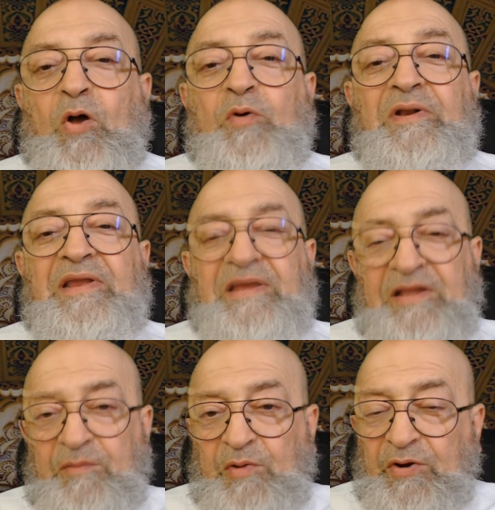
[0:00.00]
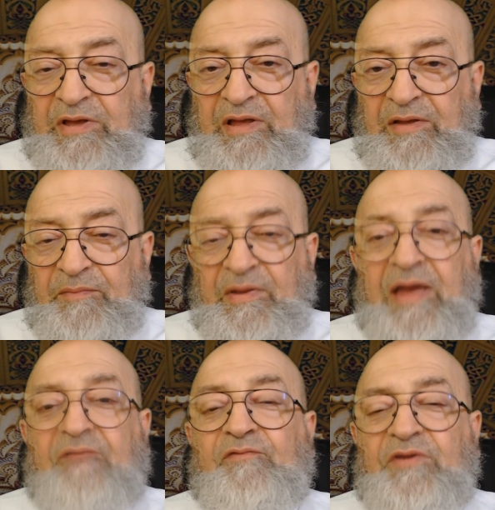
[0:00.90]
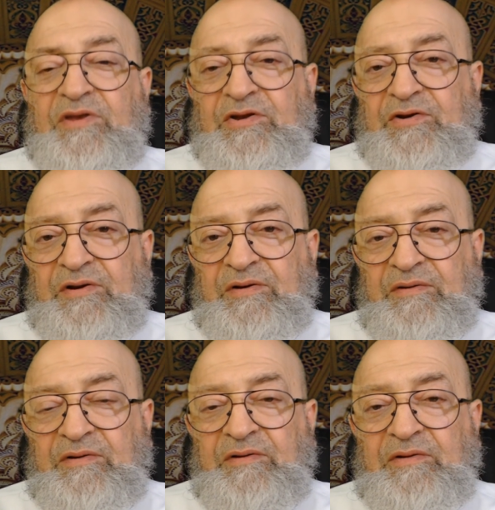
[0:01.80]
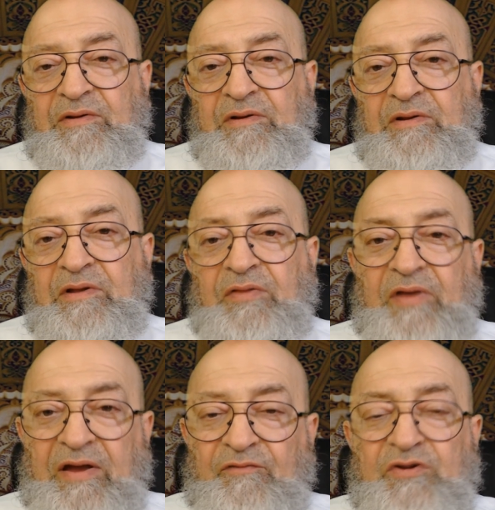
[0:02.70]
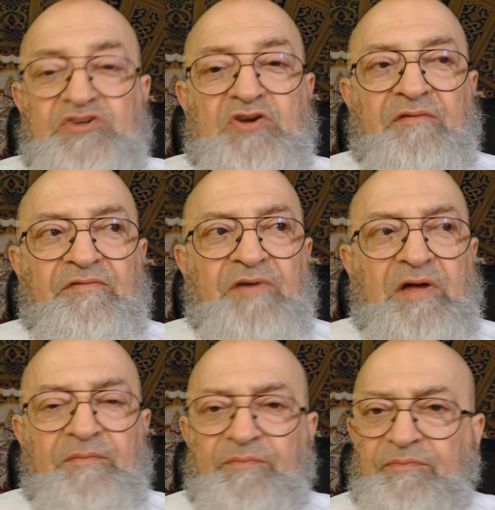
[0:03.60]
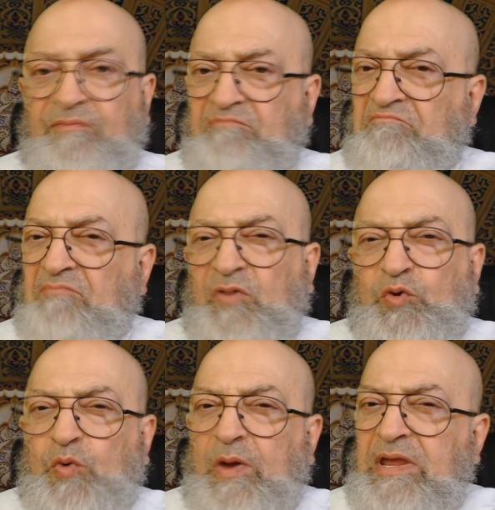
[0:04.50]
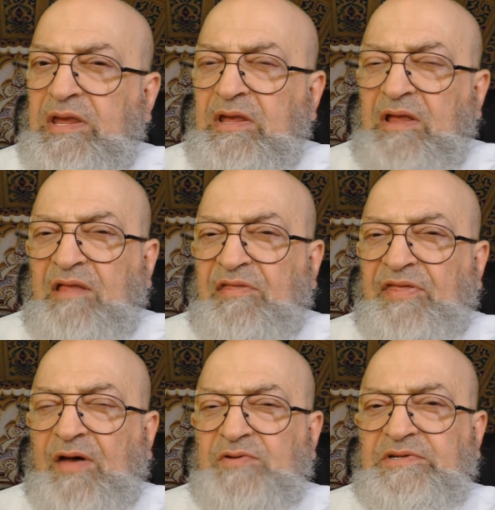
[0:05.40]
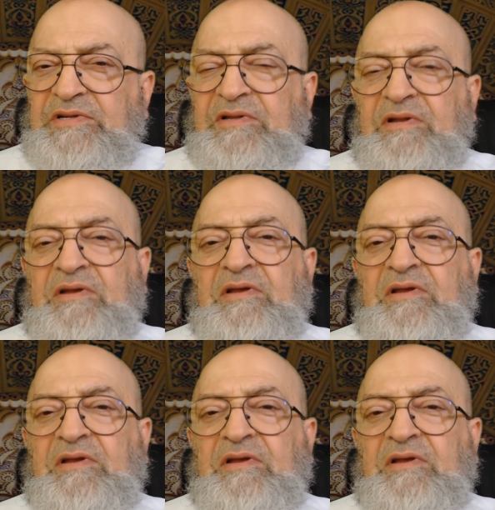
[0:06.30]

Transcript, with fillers: Only in America, every year, the average of uh, 20,000